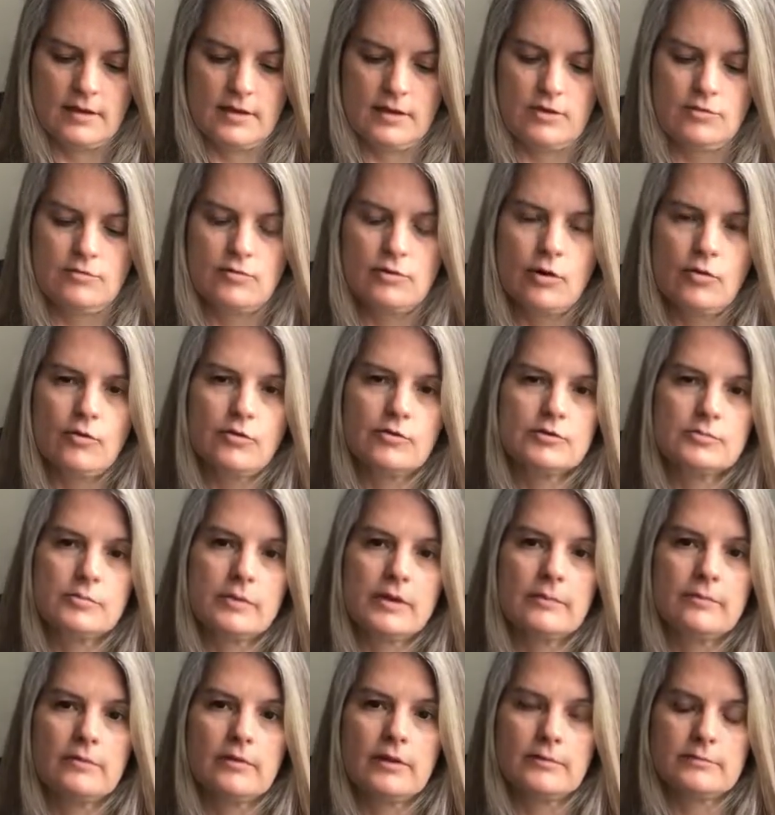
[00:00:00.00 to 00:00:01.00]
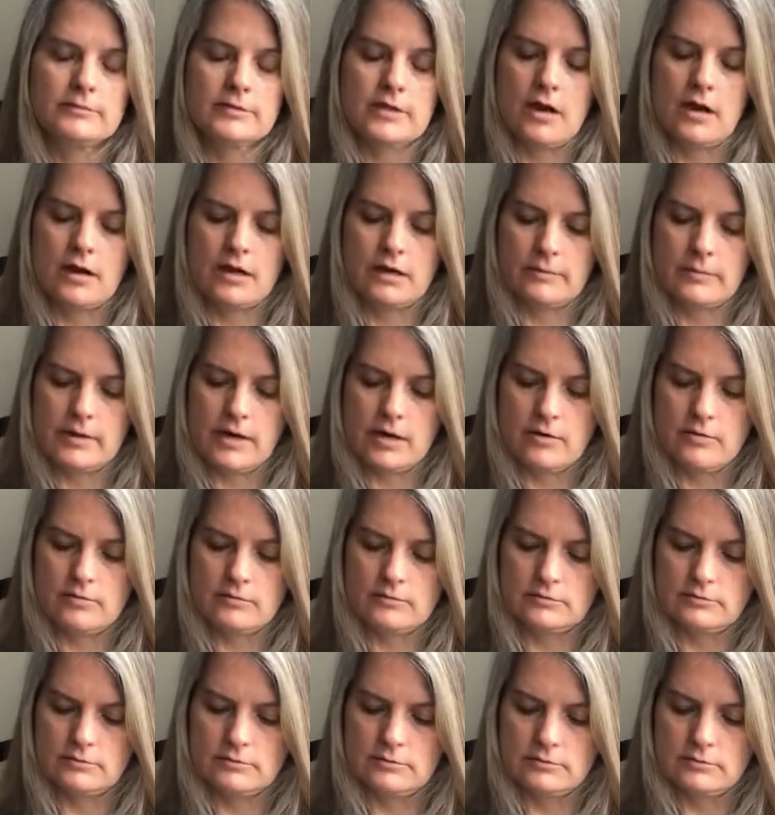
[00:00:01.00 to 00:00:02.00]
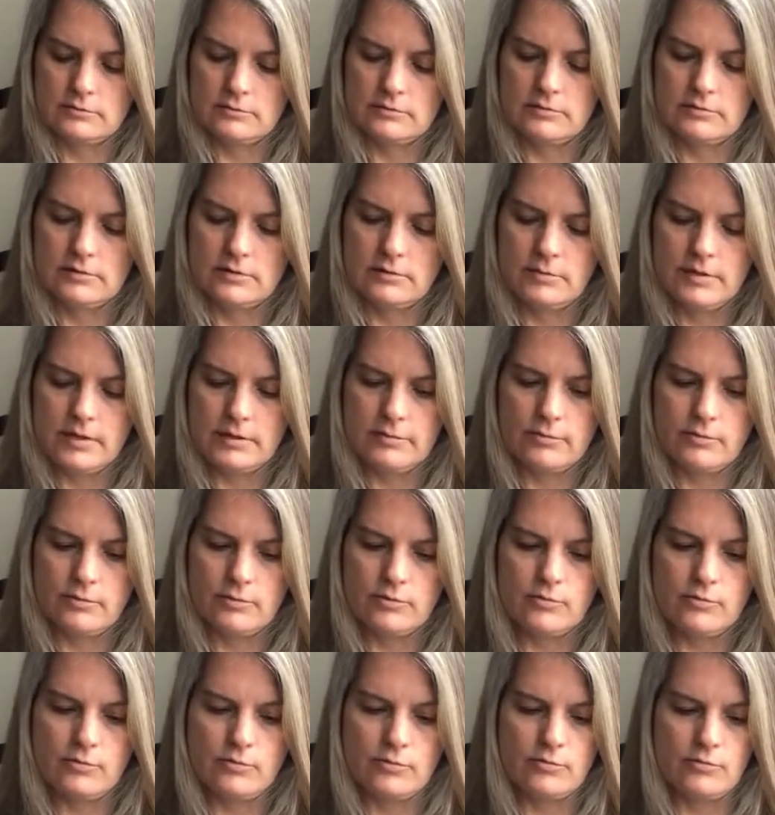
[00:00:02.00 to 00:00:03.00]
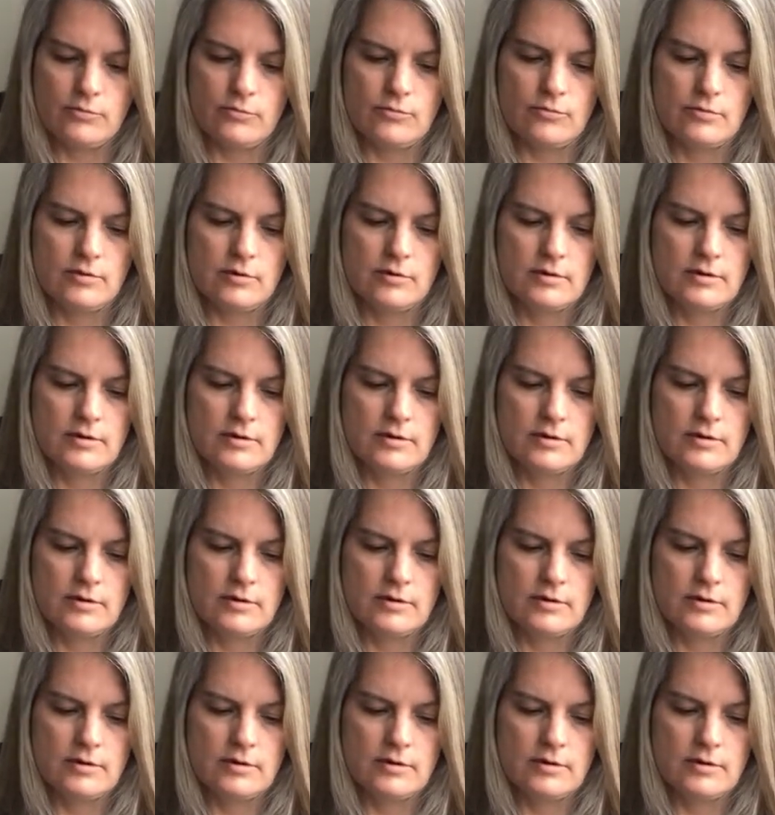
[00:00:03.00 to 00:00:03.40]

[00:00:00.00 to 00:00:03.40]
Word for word: You know those people I'm talking about. The people who